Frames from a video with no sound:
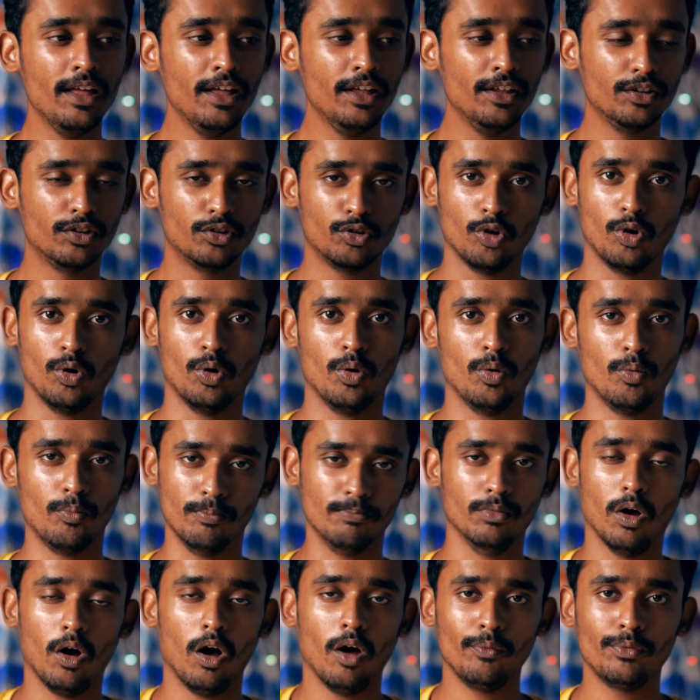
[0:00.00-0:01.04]
So
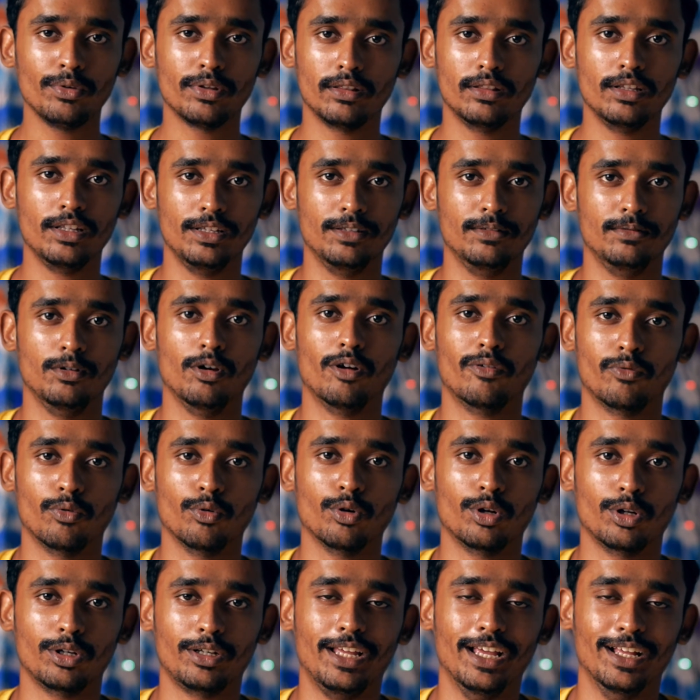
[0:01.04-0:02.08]
obviously your
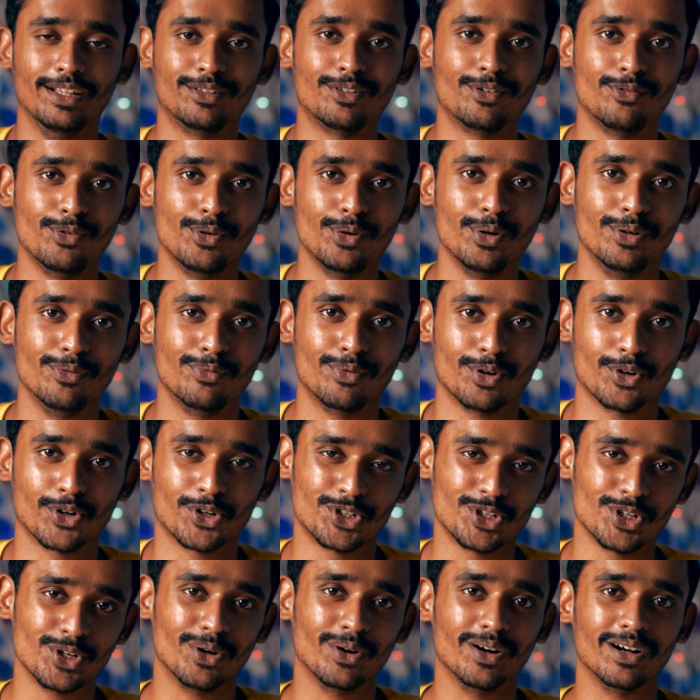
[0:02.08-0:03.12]
photo gets ruined for
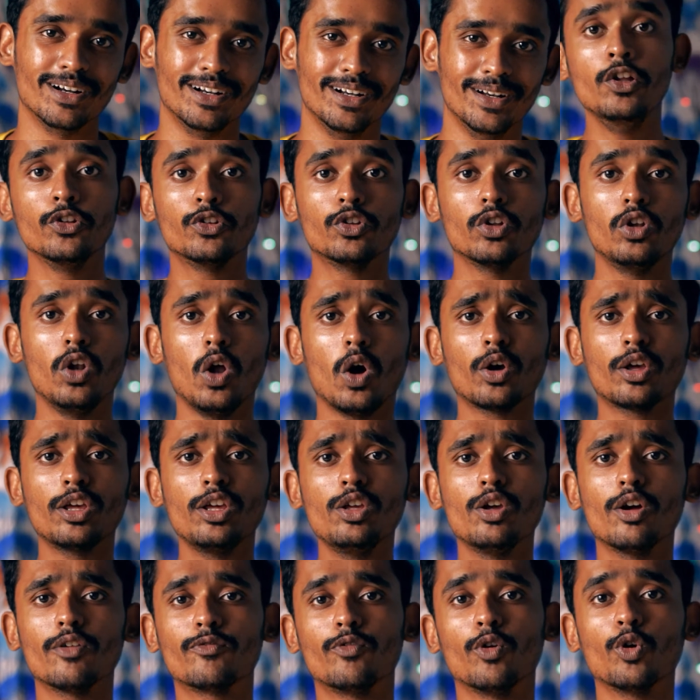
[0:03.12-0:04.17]
sure. So locking
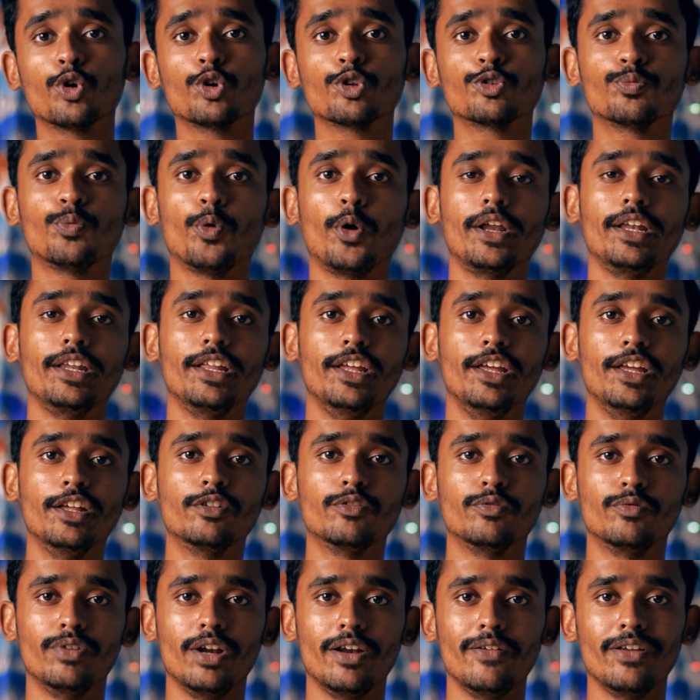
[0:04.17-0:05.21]
your focus point is
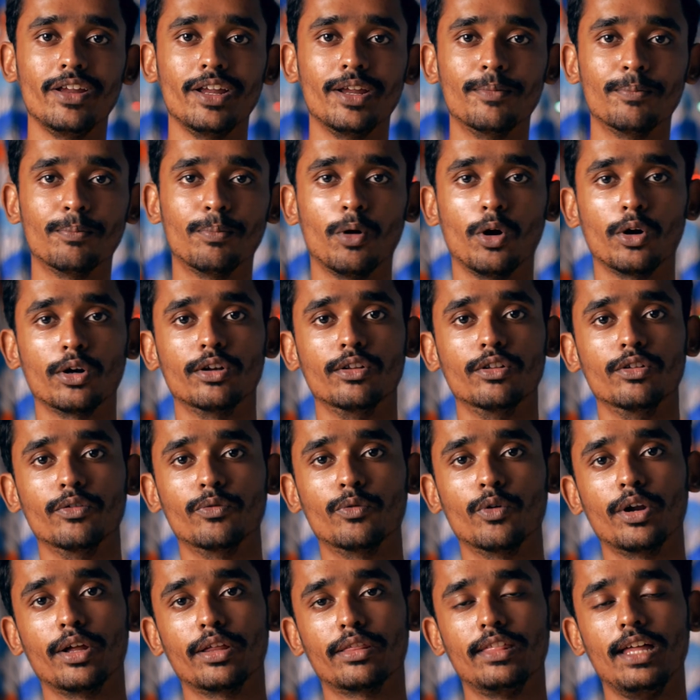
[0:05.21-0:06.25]
very important. So
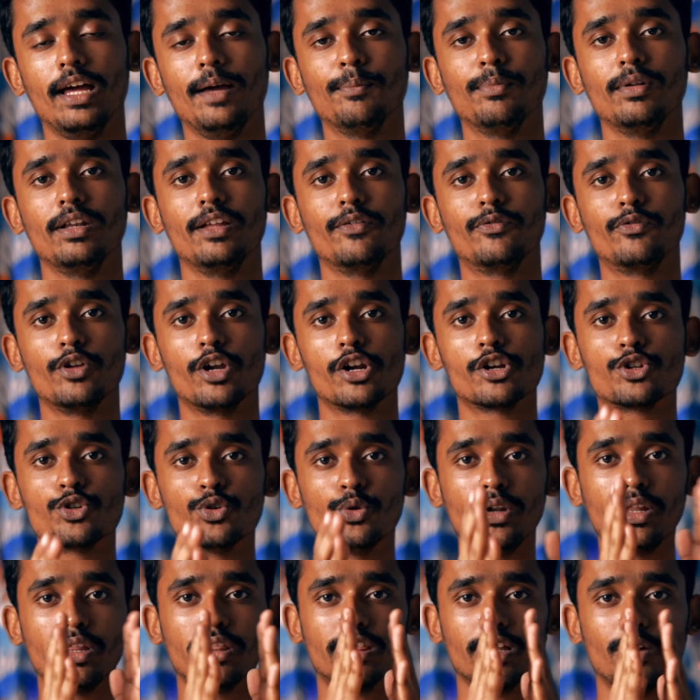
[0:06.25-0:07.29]
for example, if you're
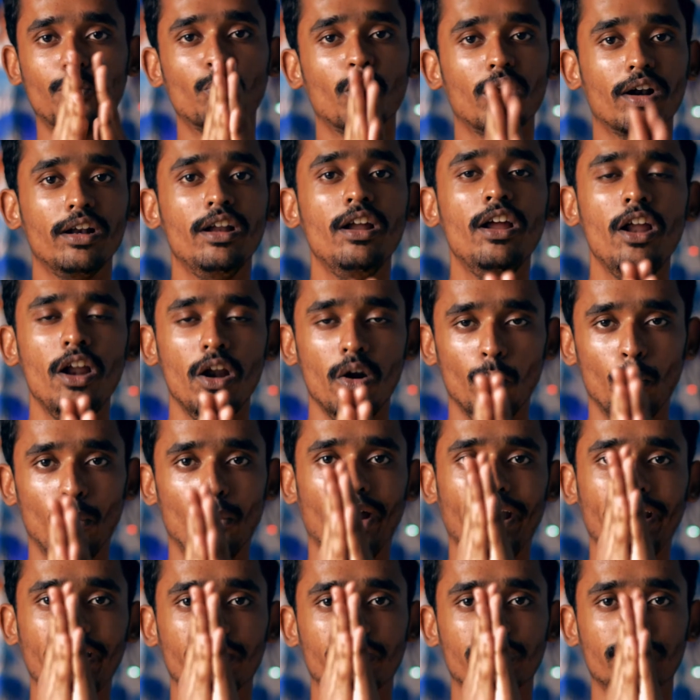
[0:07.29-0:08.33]
shooting someone
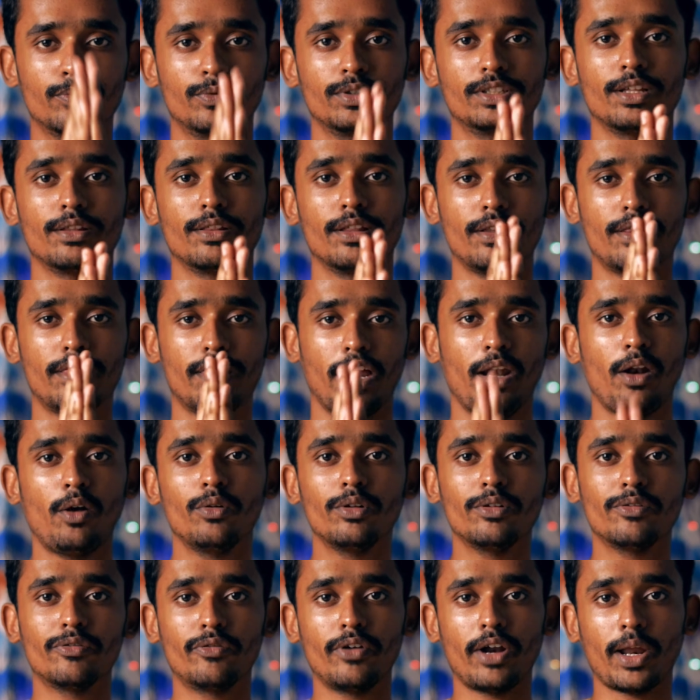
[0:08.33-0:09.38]
which is in center of
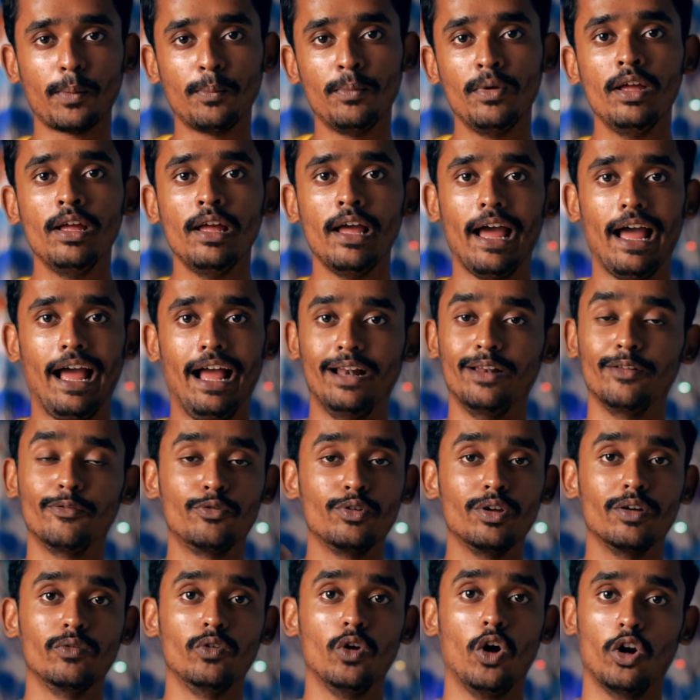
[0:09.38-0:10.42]
the frame, and if
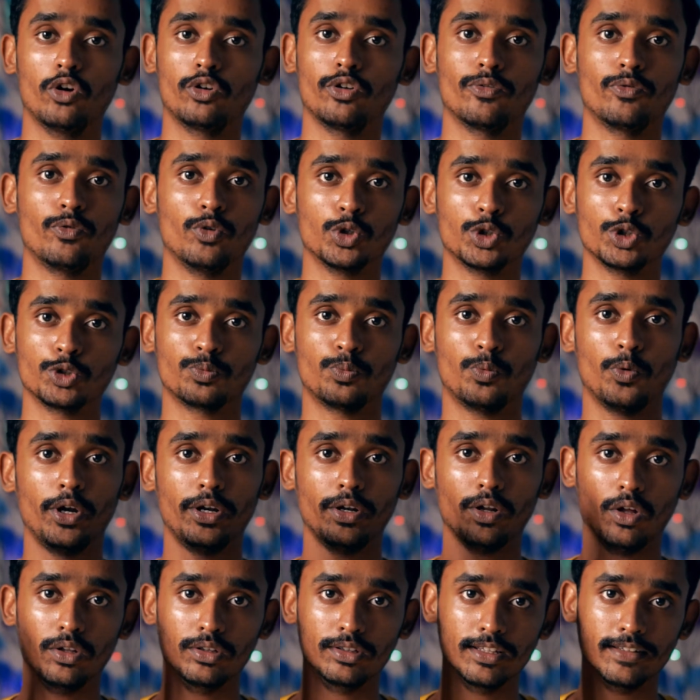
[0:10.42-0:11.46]
you have locked your focus point
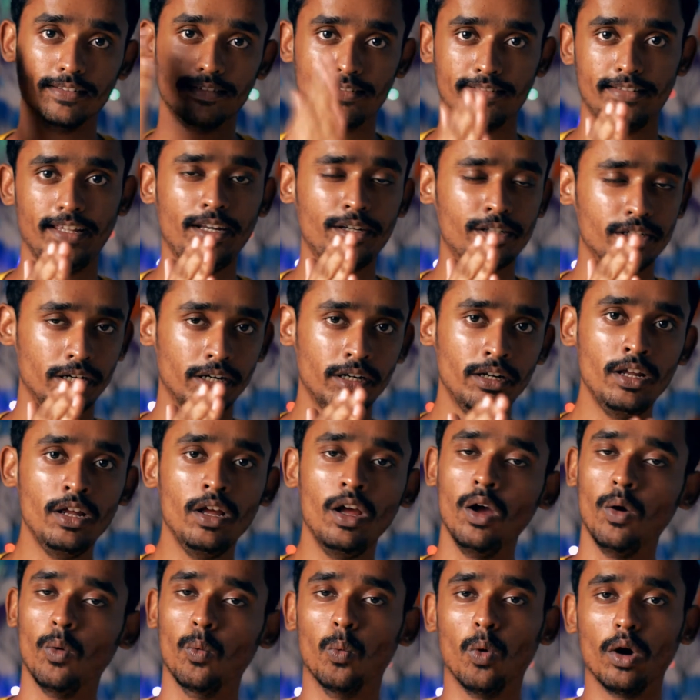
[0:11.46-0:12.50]
on the center,
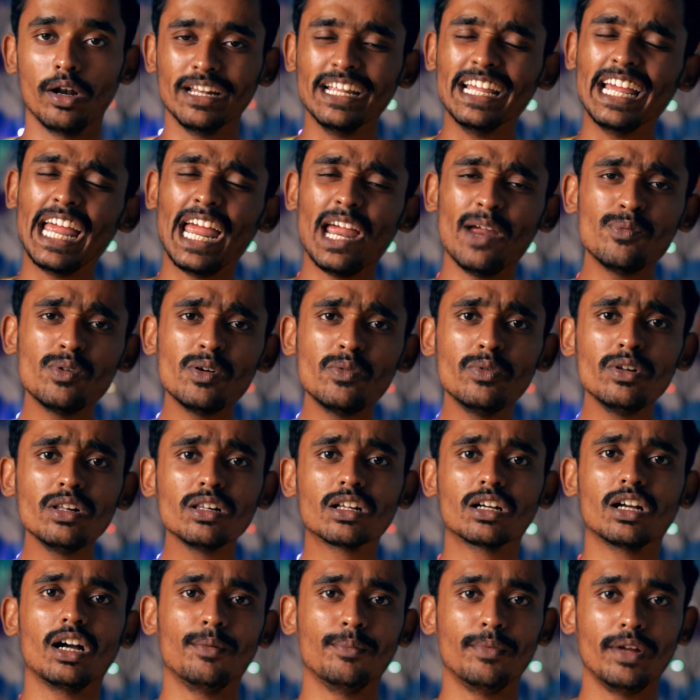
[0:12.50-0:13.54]
whatever will
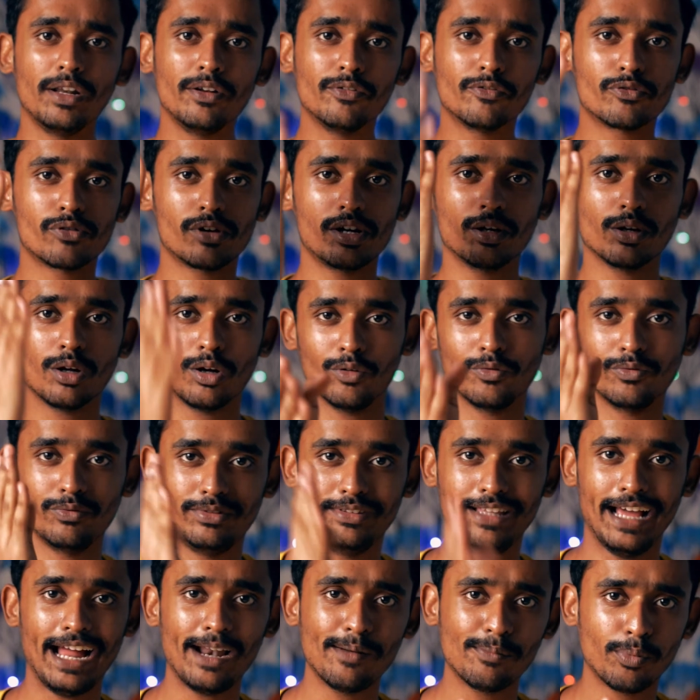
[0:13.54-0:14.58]
come in front of
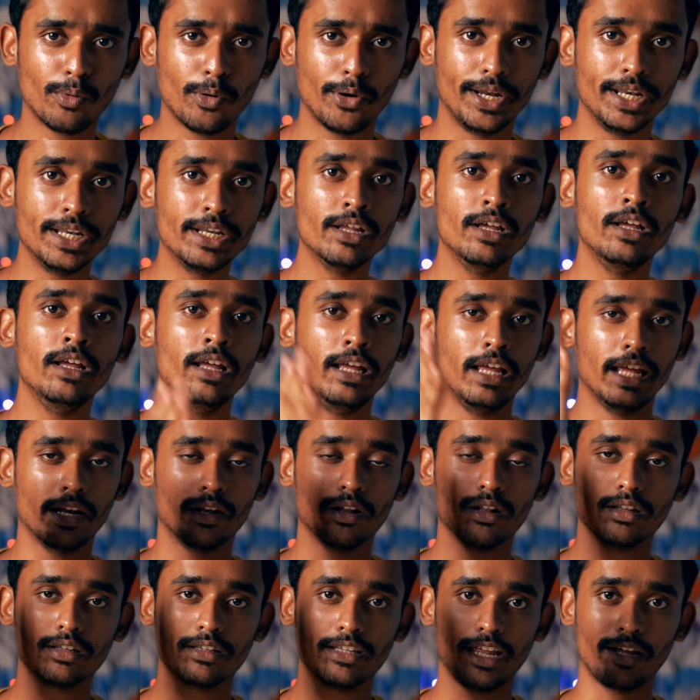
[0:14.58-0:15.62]
that point, it
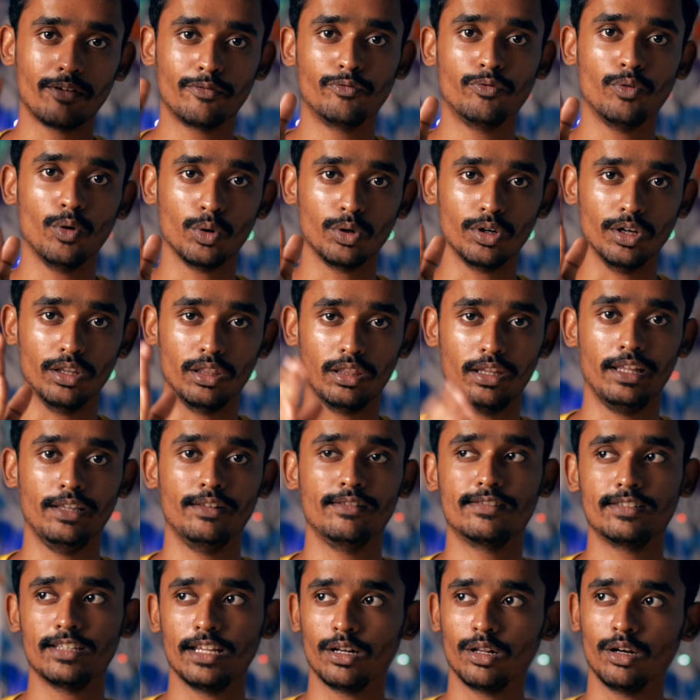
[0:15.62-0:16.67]
will take focus
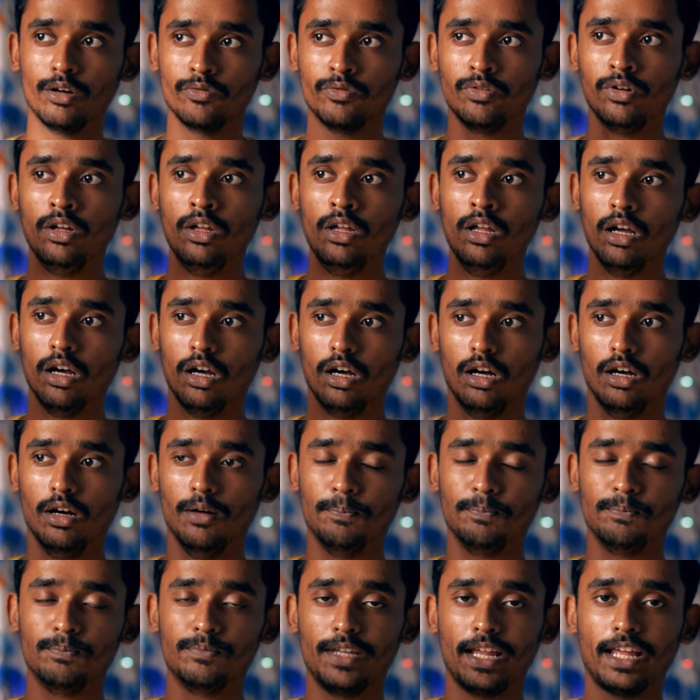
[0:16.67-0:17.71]
instead of
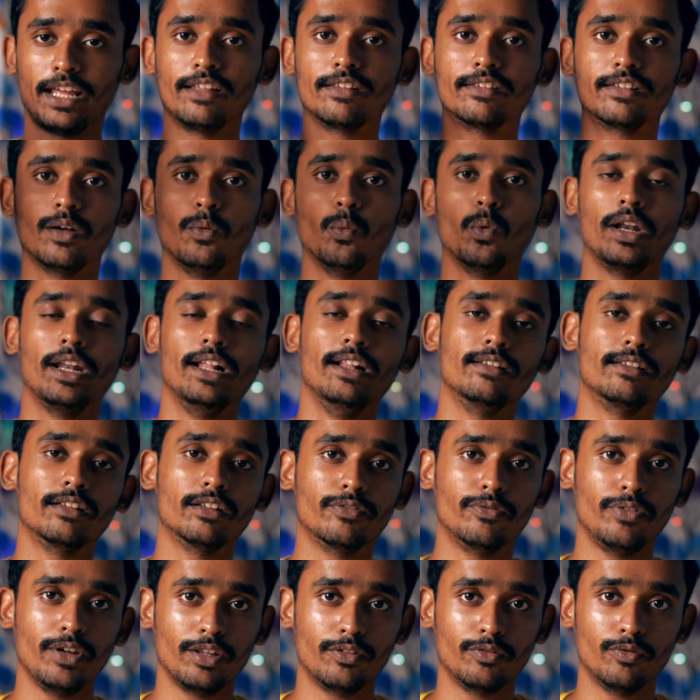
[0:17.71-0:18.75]
taking someone
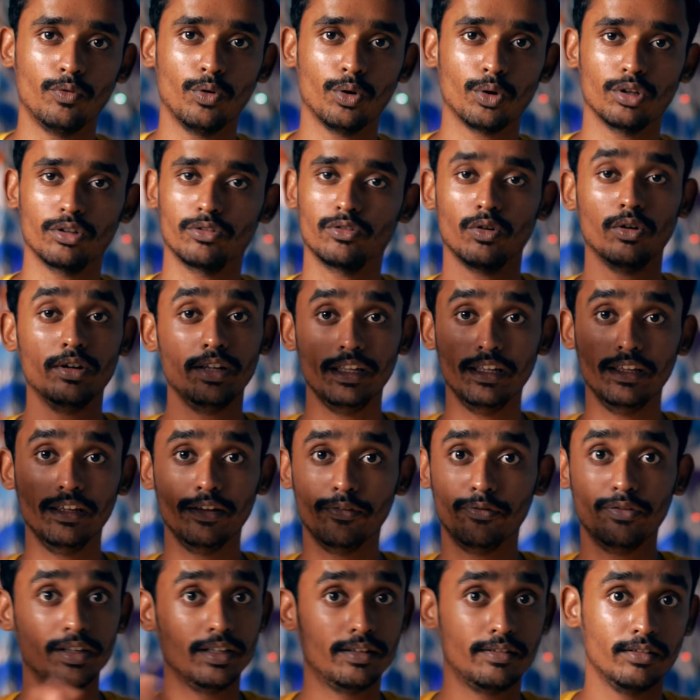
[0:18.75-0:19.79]
else's face focus, or
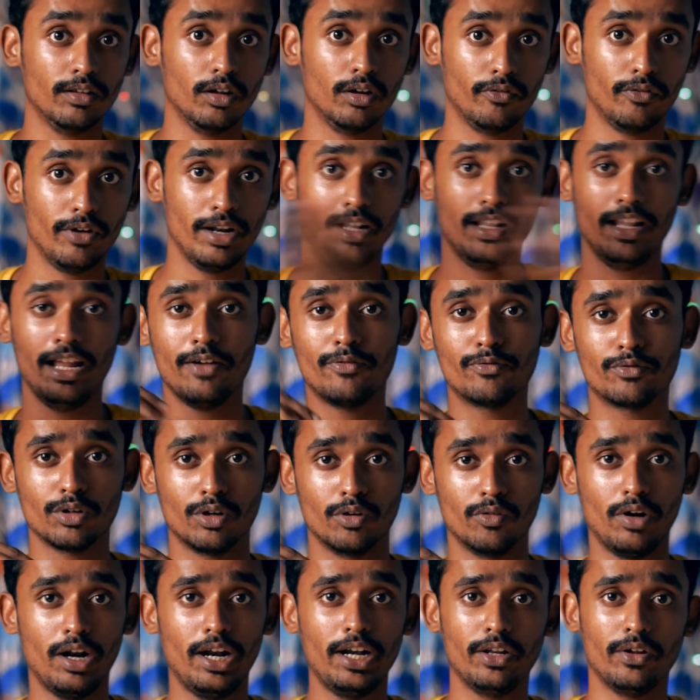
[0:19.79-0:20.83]
if it's left or
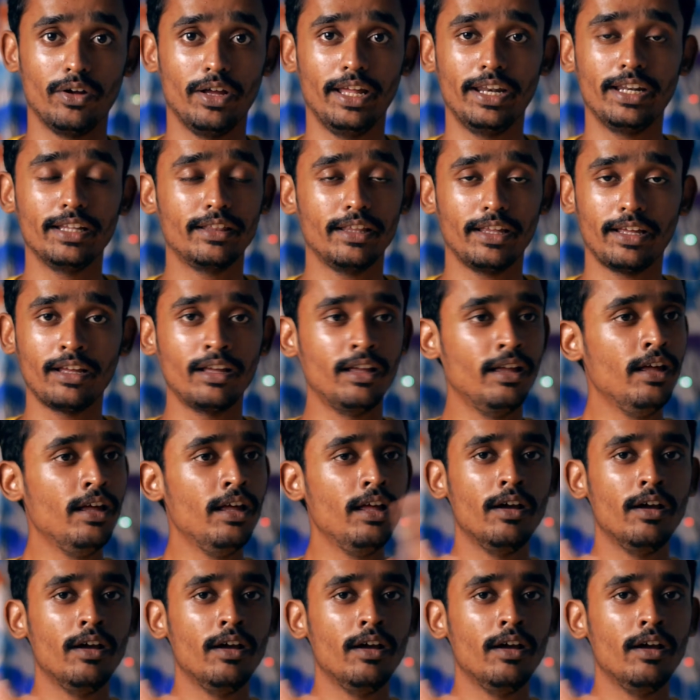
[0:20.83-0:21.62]
right or anything.